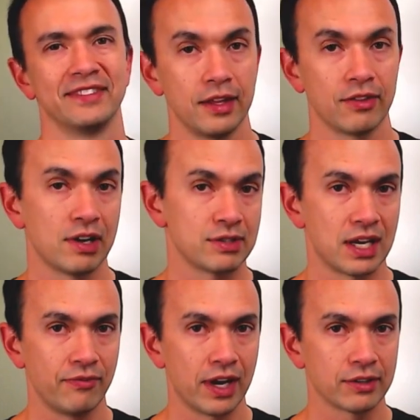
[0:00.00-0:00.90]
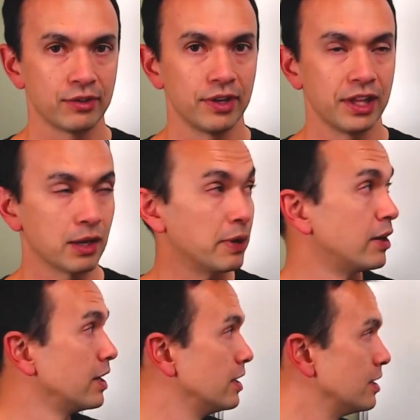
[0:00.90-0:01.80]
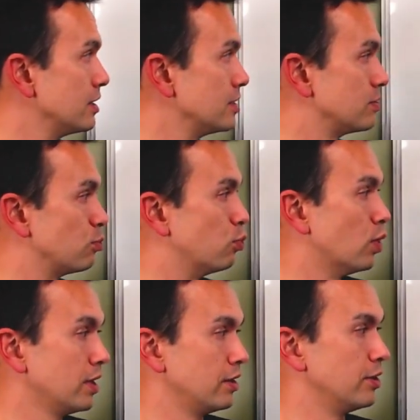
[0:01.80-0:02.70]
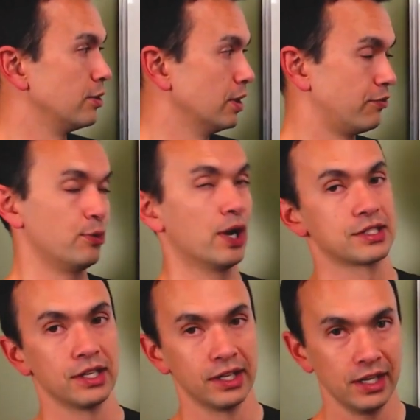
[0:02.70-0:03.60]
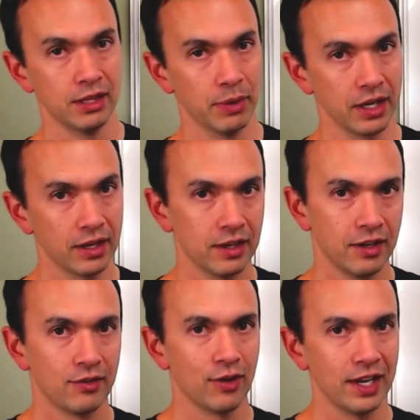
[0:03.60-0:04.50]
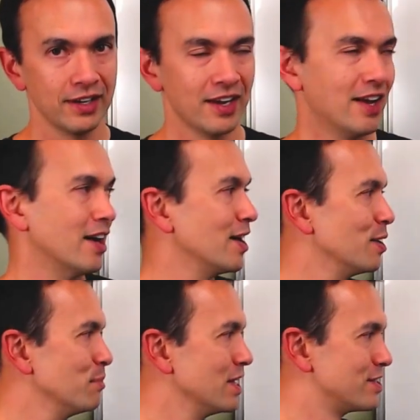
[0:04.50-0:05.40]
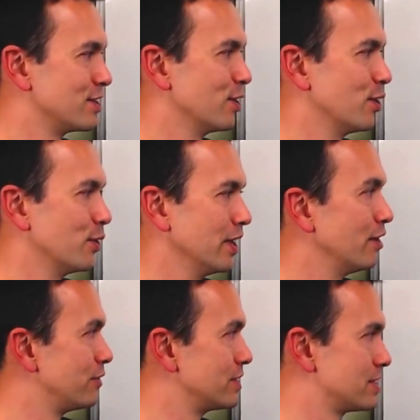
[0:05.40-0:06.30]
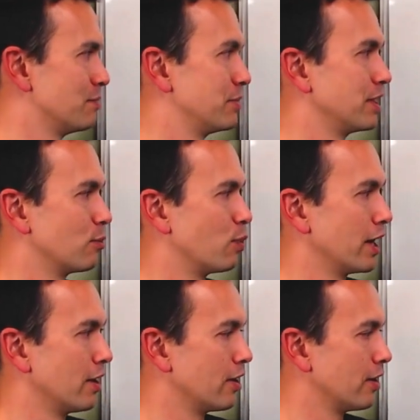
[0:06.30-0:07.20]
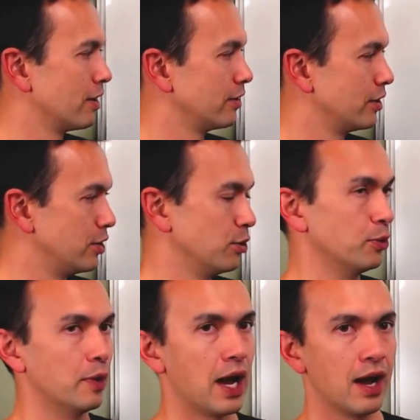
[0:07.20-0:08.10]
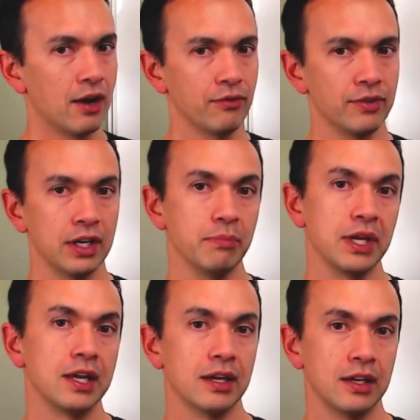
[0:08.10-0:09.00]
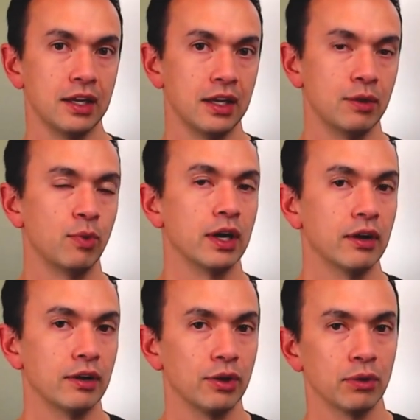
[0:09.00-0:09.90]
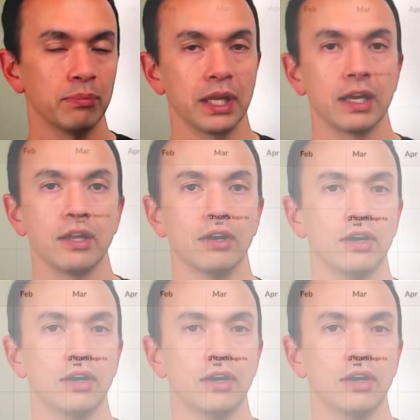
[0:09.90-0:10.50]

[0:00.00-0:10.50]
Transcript: The other outside factor to think about is if you actually need the money, right? So if it's something where you have an immediate need, where you're planning